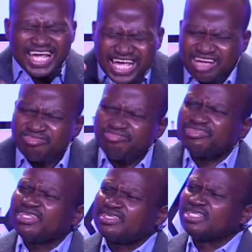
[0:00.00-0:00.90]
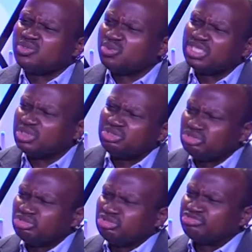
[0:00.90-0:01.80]
everything we
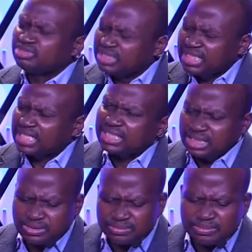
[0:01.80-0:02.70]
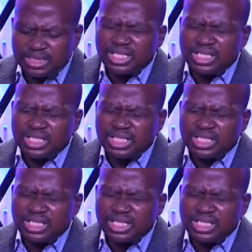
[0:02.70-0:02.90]
do for the kingdom,